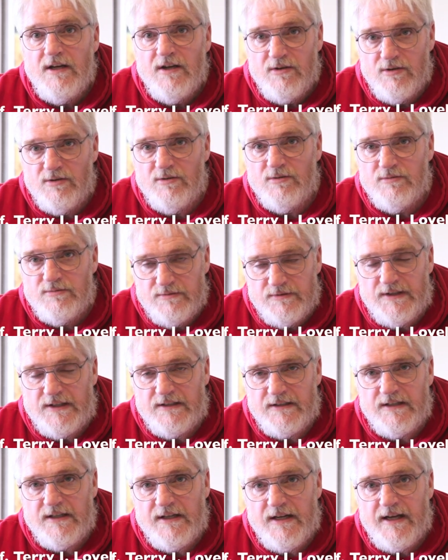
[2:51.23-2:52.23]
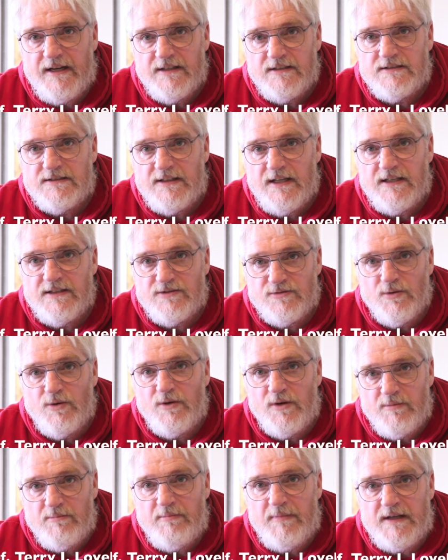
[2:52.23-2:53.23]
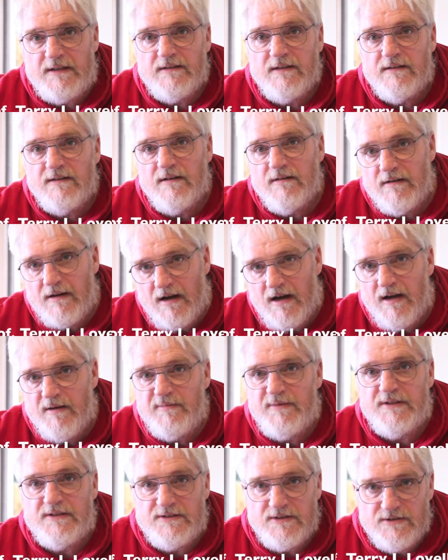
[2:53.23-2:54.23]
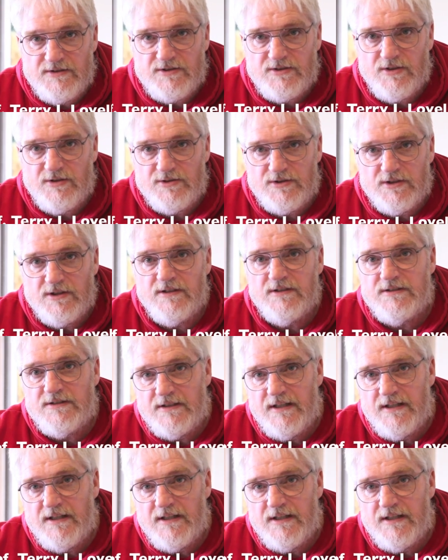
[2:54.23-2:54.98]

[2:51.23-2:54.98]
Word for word: who in the United States won't admit that they're communists and socialists.